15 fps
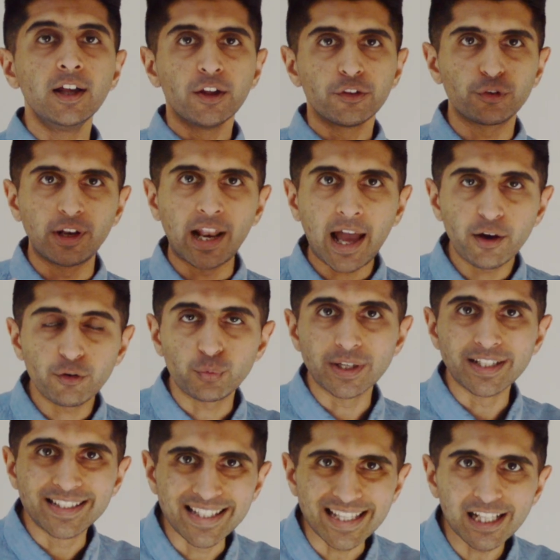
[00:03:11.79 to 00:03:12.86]
So now if we
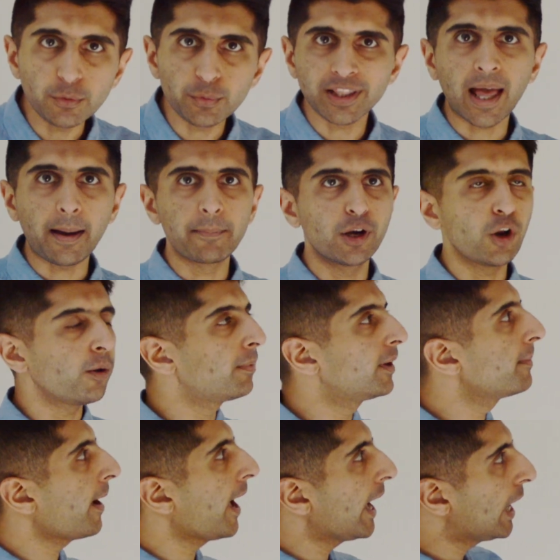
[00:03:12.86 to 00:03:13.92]
deal with that monopoly
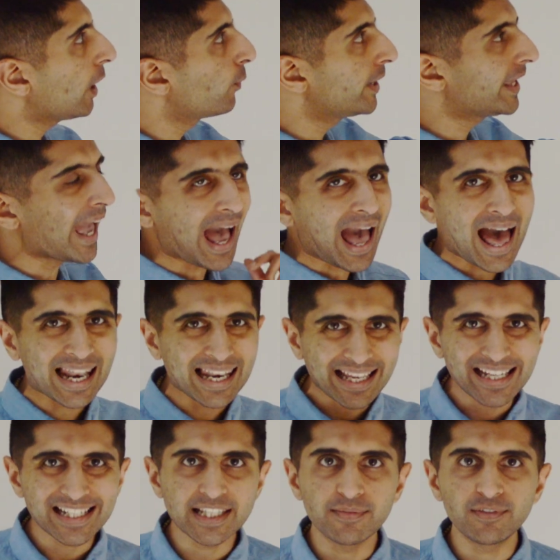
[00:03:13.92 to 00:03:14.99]
power, we get
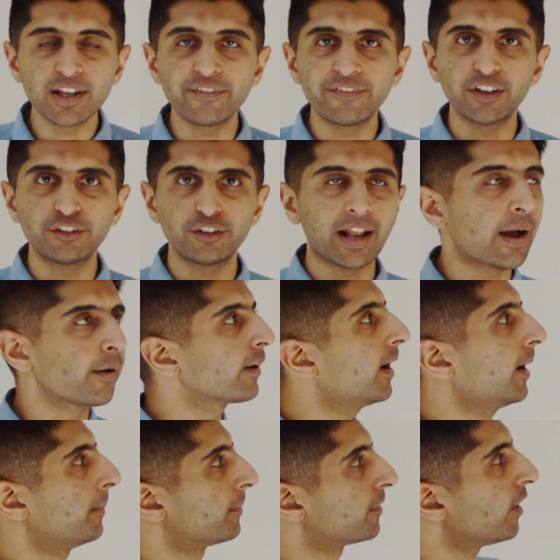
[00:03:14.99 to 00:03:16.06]
allocatively efficient
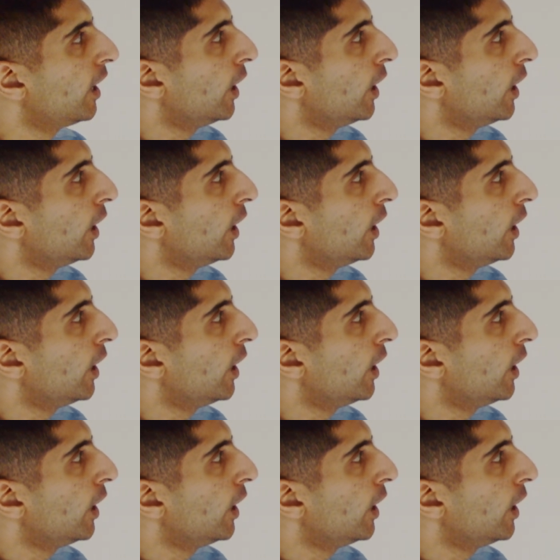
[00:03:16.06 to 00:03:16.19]
outcomes.